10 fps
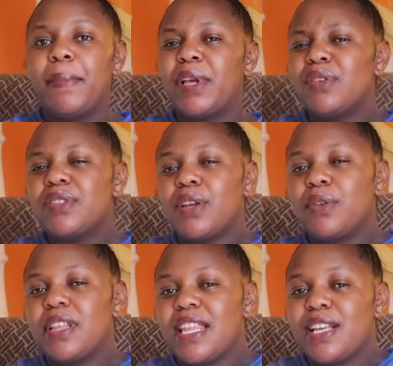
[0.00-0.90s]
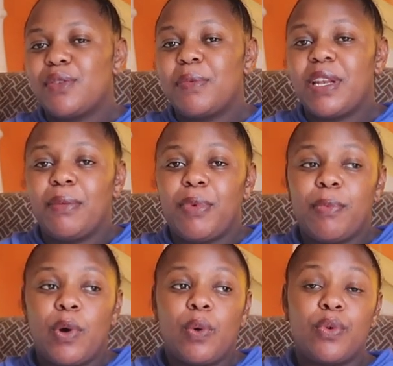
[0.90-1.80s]
because I know that there are so many
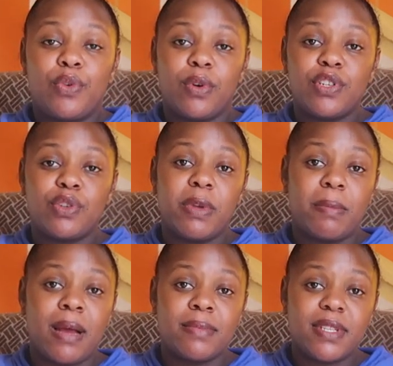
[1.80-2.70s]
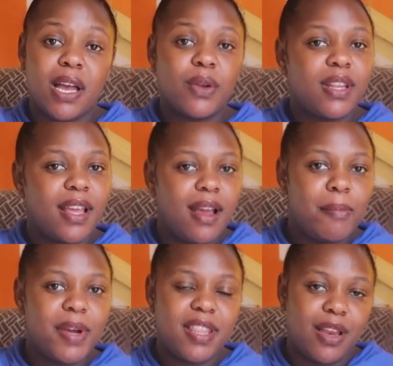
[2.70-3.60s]
people who would want to be moms out
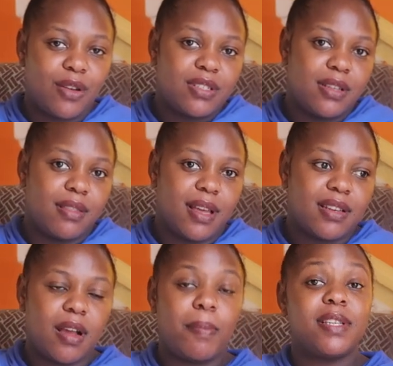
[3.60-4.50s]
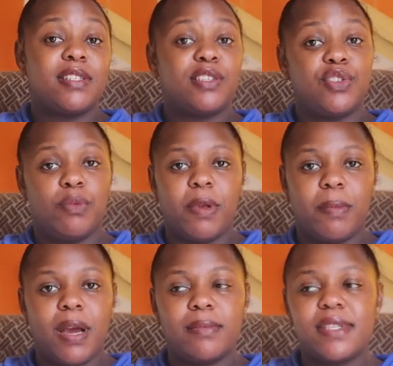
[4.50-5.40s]
there, but they're not in that capacity to
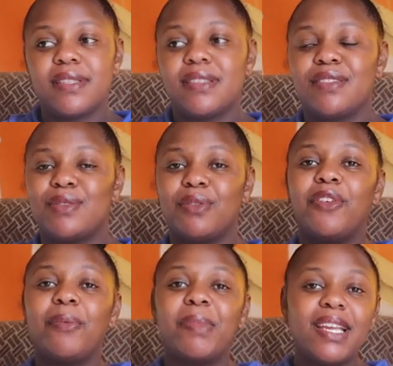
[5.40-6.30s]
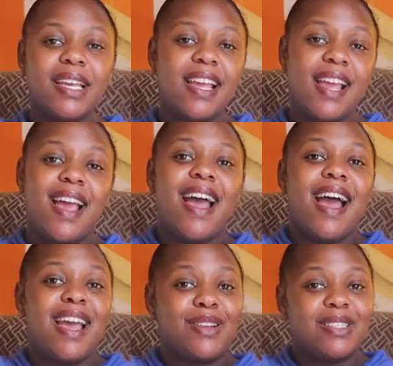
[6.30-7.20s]
be moms. So for me,
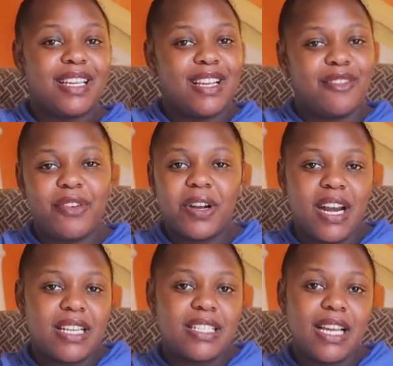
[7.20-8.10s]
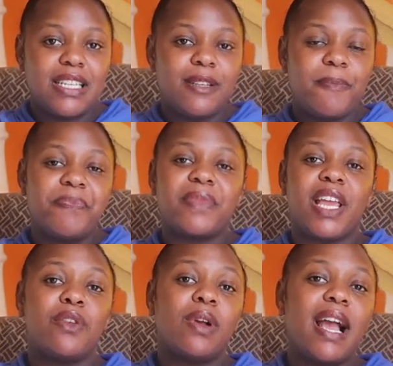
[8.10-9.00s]
I don't take it for granted.
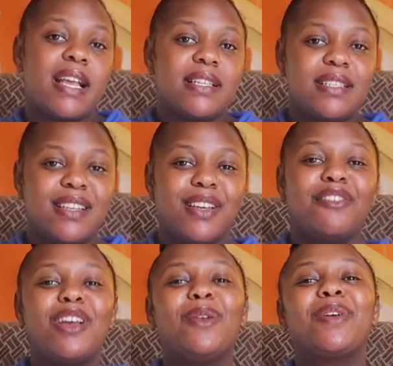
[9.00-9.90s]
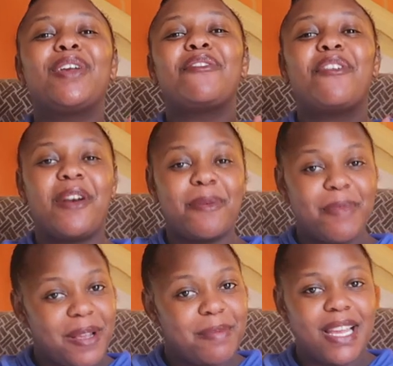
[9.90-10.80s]
And you guys, if you're looking for a
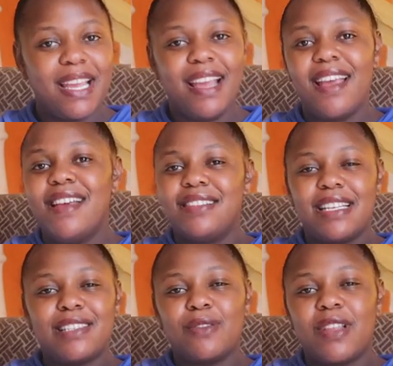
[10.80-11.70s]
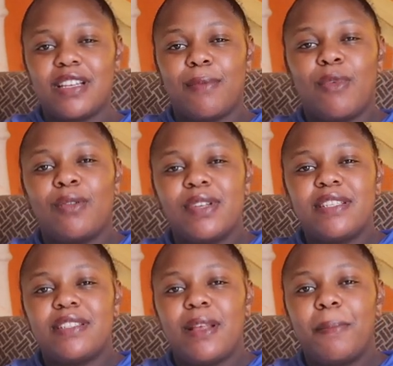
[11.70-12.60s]
baby, just know that I'm
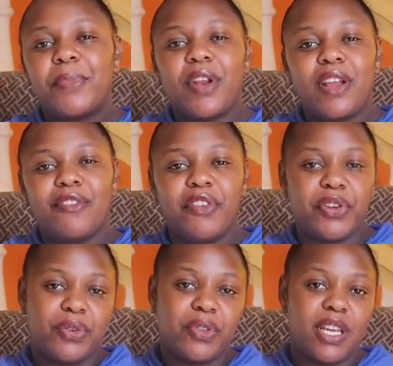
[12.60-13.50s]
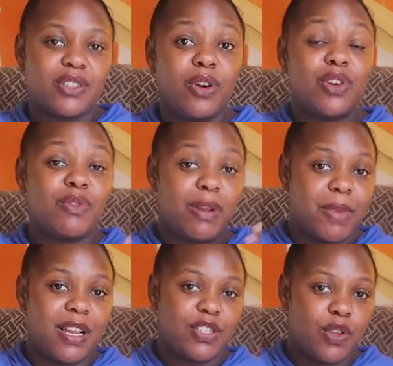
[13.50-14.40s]
always praying for you, that God will
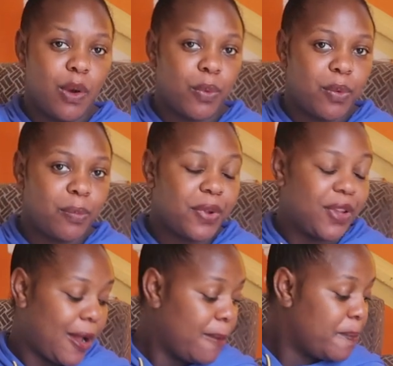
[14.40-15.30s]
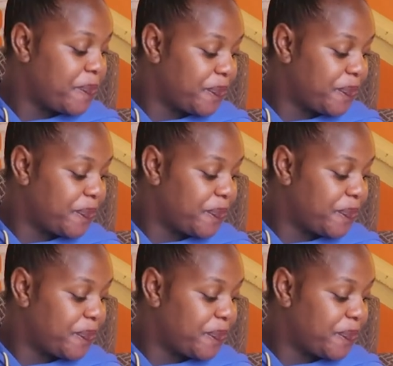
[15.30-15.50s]
bless your womb. Yeah,